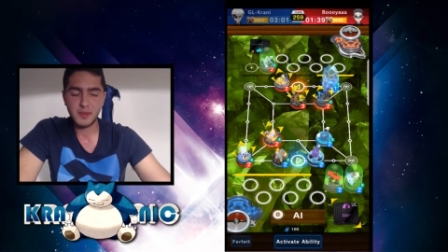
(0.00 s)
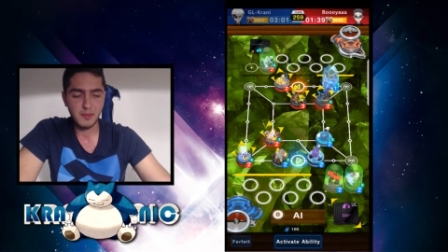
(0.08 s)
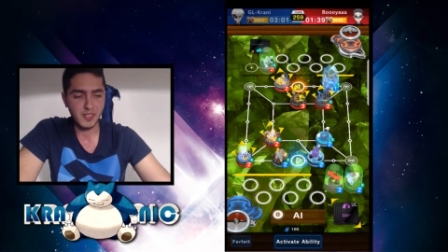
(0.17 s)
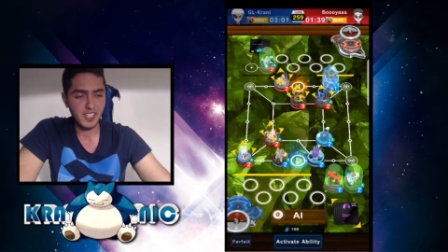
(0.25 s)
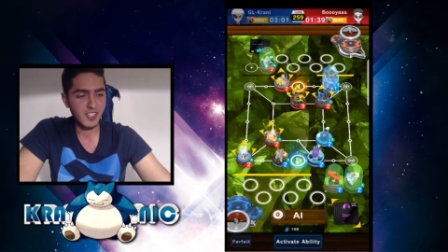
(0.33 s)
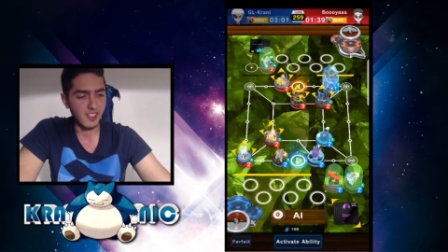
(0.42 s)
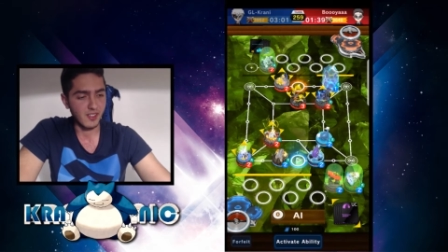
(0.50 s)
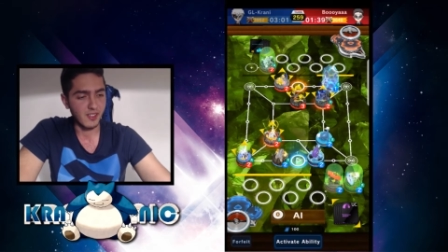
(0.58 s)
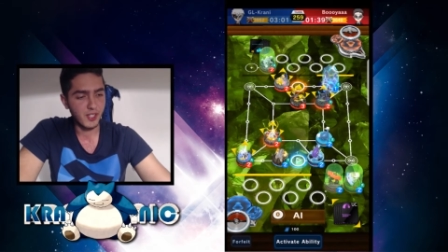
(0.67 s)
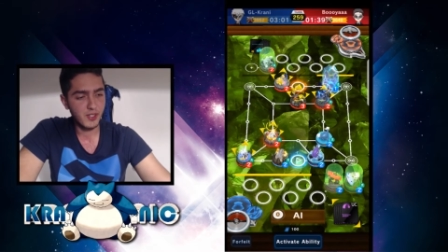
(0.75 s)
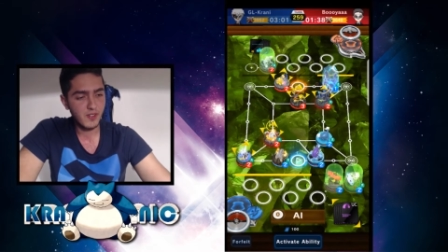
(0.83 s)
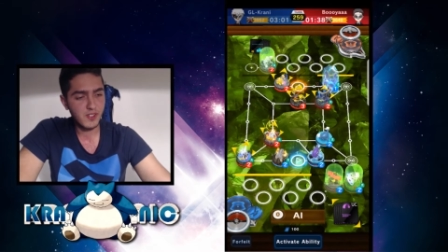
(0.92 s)
made a, a
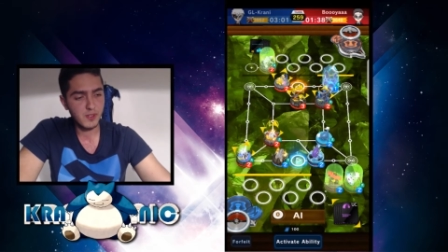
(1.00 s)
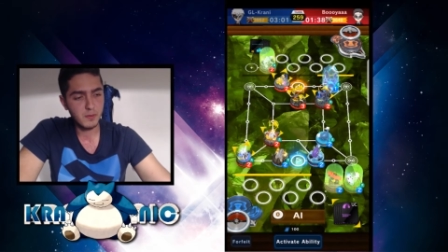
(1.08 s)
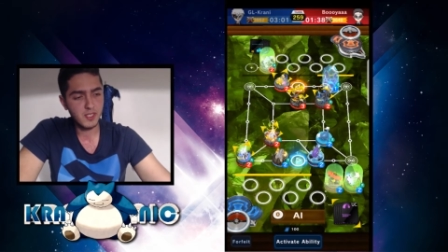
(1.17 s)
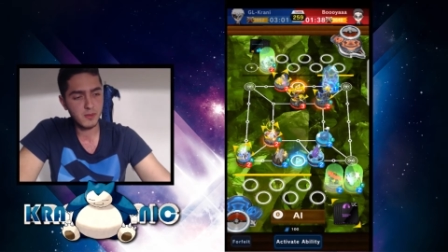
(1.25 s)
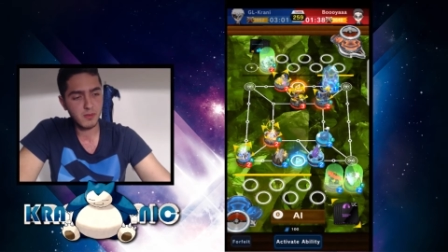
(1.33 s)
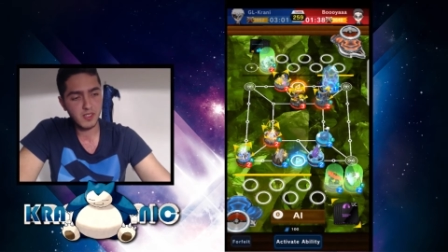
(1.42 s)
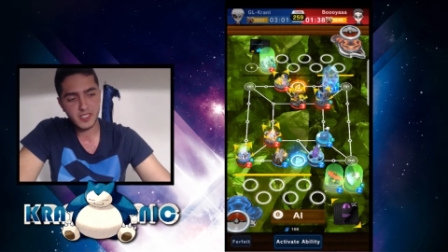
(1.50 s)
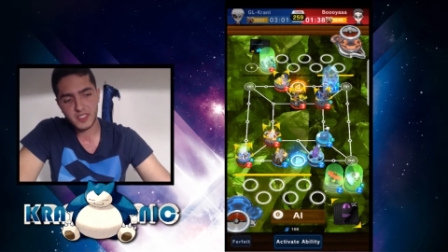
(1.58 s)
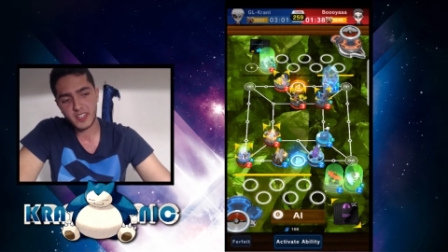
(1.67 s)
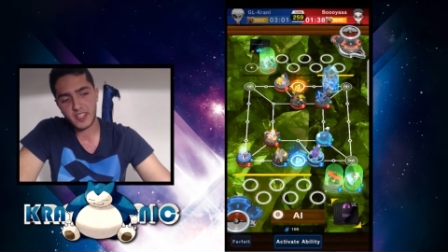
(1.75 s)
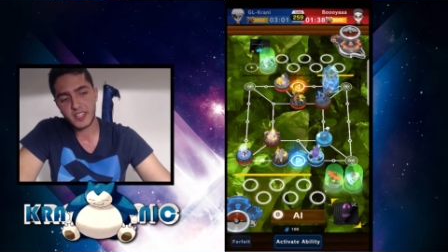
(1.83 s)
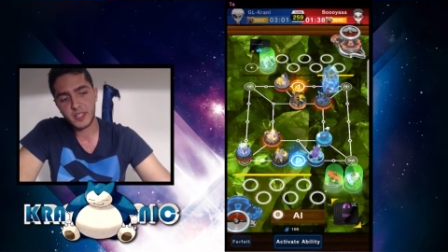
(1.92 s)
huge misplay there.
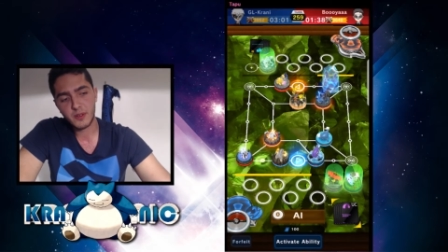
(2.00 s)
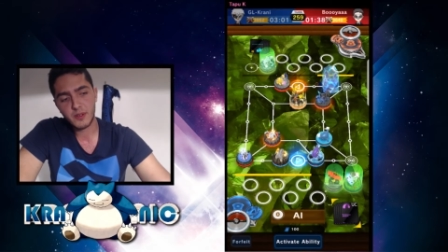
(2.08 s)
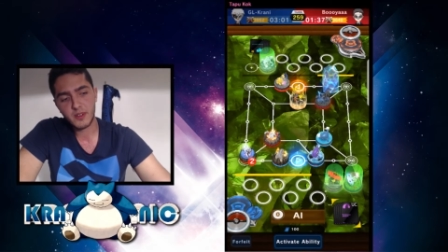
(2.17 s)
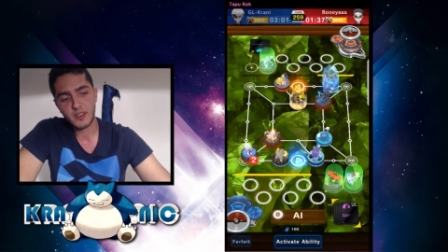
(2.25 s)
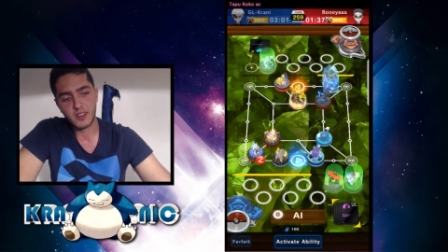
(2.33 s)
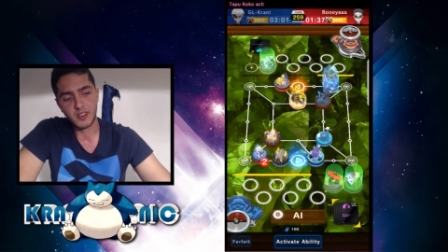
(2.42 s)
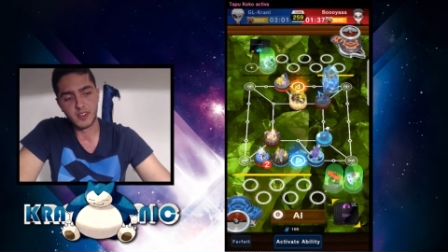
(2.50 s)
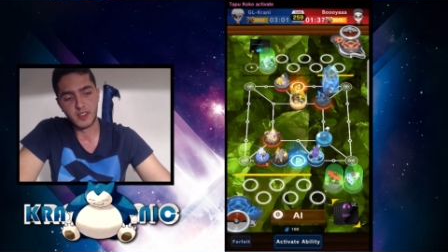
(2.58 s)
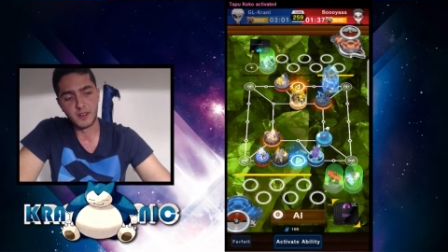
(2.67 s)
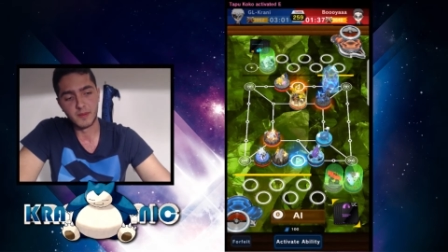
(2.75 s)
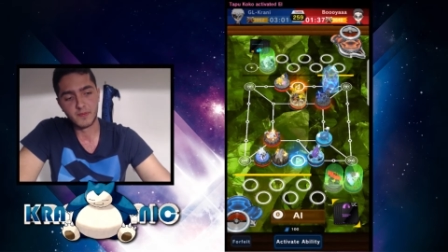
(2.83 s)
He could uh,